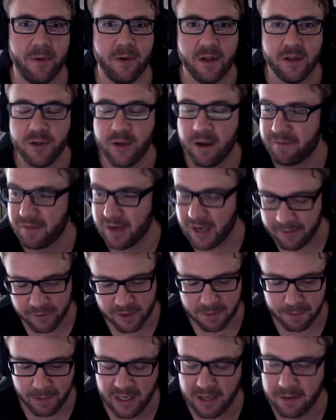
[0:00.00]
You have Need for
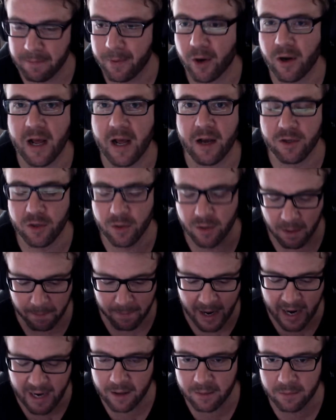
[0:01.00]
Speed and Burnout. You
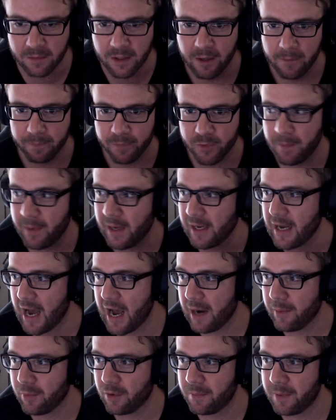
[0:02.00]
combine them, you make a
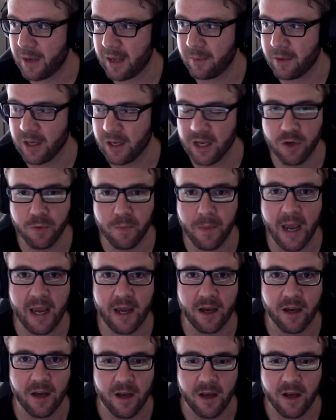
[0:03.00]
hybrid baby, and you
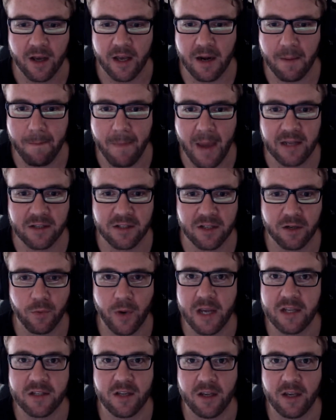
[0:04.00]
make an amazing
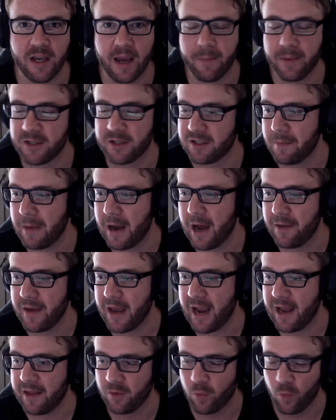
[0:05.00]
racing game. But somehow they
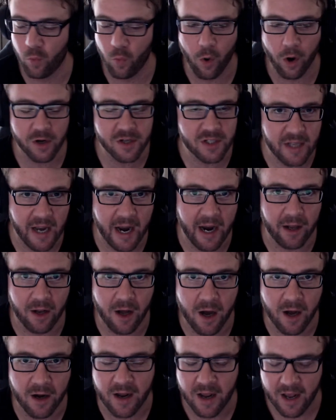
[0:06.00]
had the worst
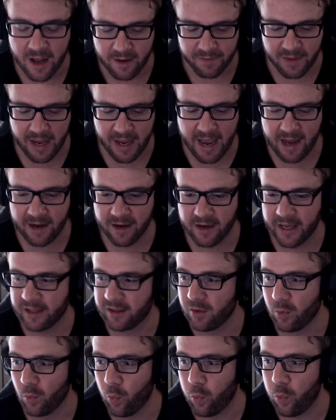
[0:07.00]
dialogue. They had like
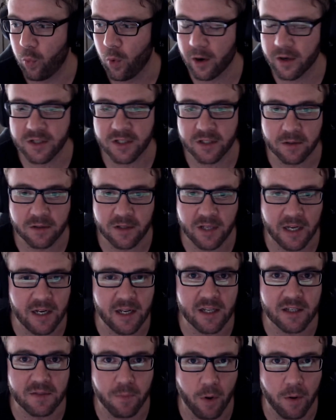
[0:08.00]
the worst,
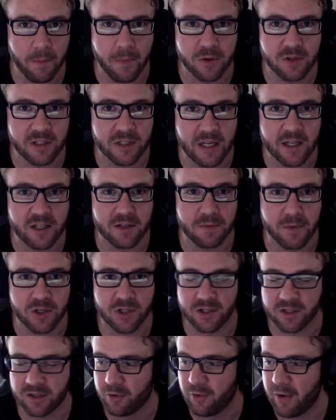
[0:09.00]
tedious, most tedious
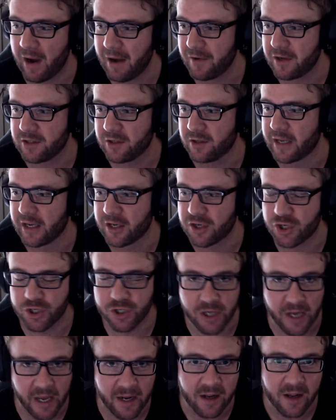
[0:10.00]
missions. The graphics look like
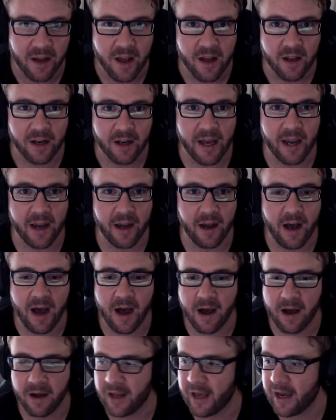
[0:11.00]
shit. Like,
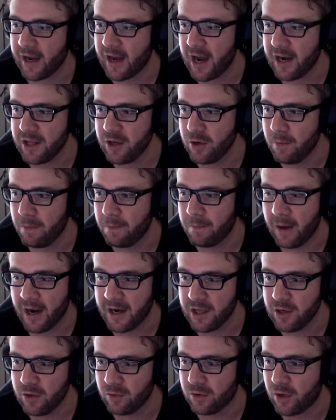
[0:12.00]
like how do you how
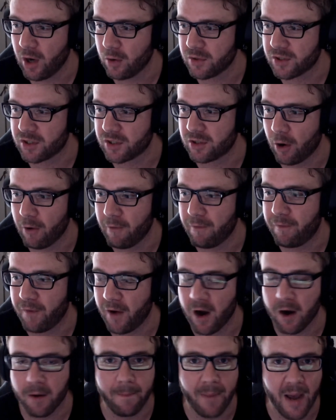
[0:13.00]
do you go so
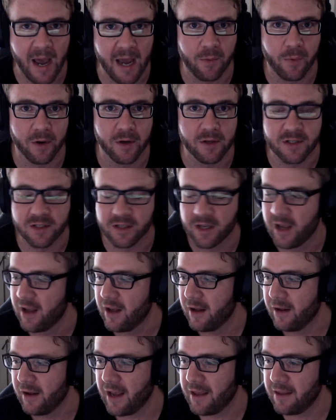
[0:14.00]
far backwards
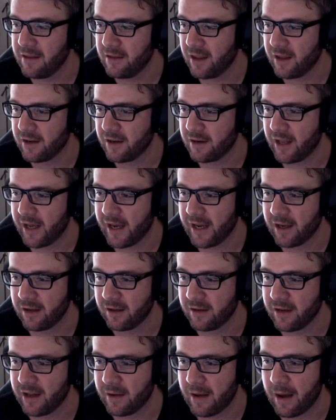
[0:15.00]
and like,
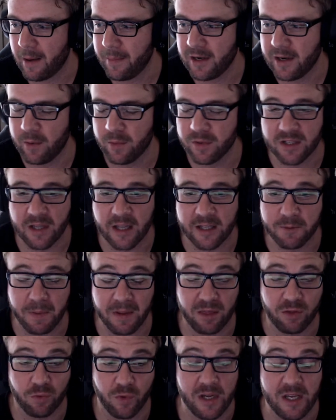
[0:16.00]
I mean, it was it's
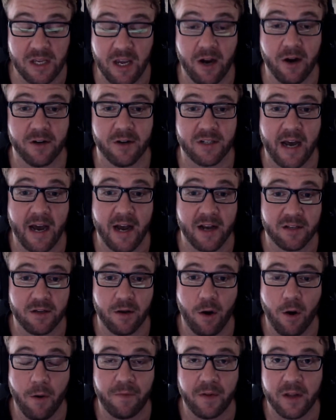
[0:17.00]
been three years, guys. So
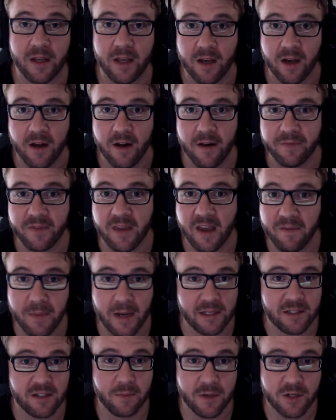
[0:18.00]
hopefully they've
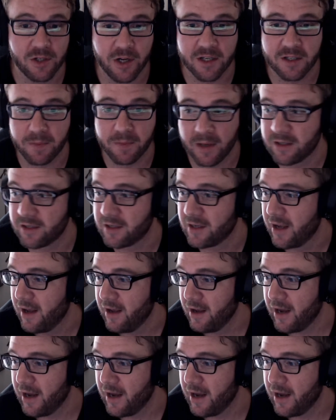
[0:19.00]
made some adjustments.